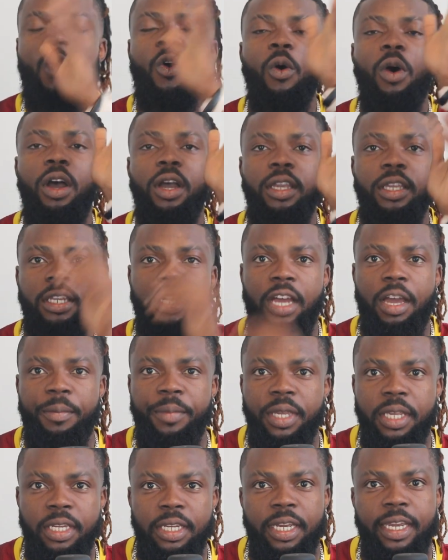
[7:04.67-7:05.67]
Oh, you know what
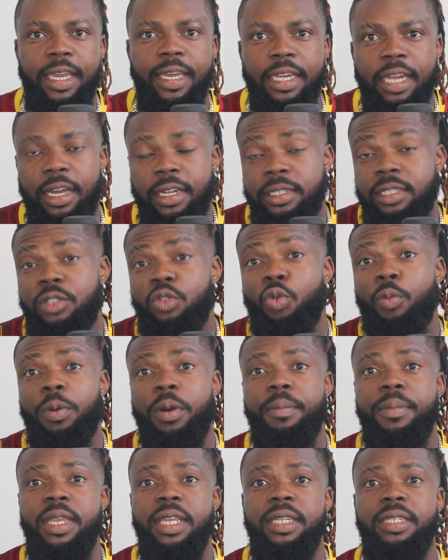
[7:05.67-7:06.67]
I mean? You get a
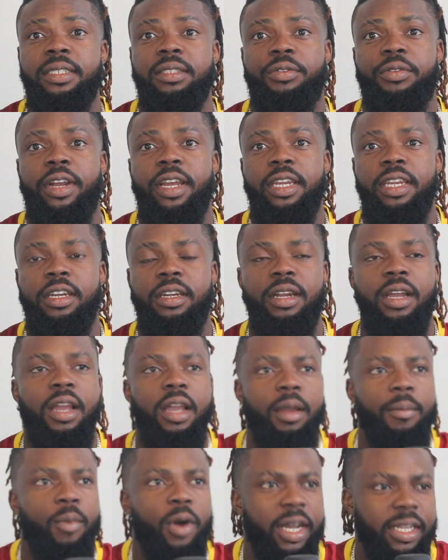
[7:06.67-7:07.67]
super beast right there.
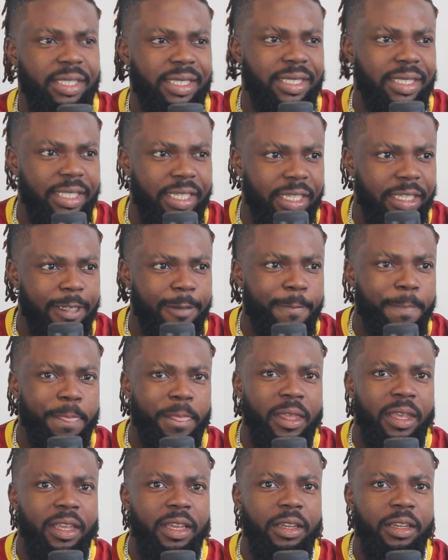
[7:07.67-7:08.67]
But as I said,
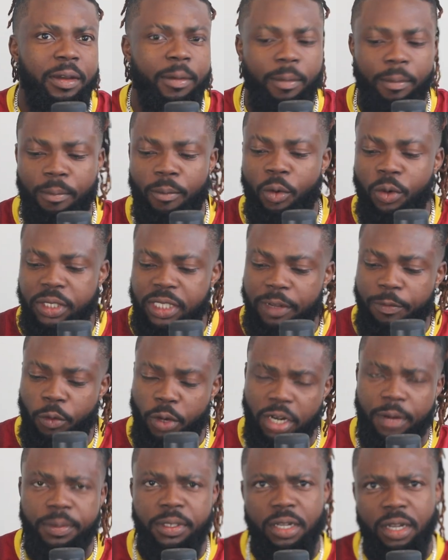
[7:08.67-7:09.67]
most of
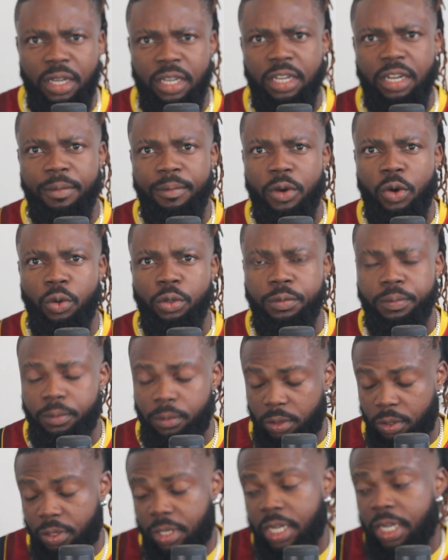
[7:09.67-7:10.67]
what I'm talking about,
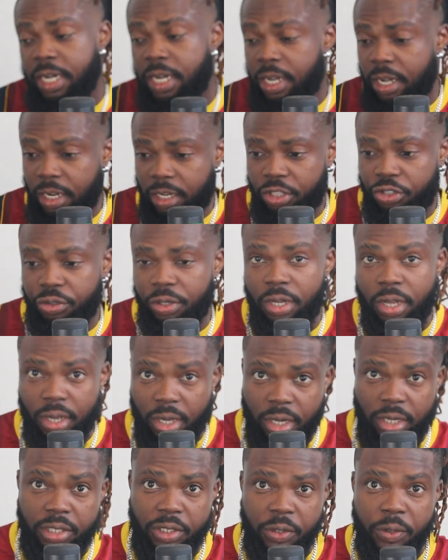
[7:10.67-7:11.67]
you can actually
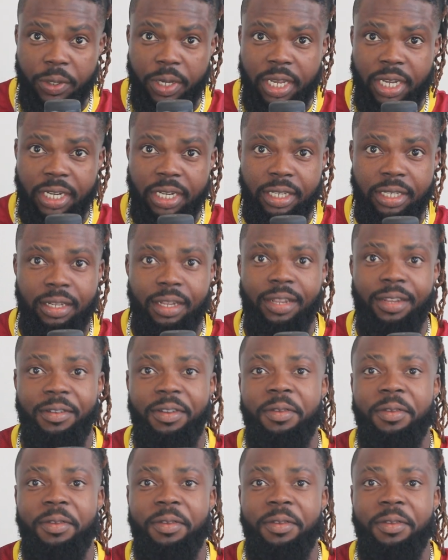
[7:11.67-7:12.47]
also get it,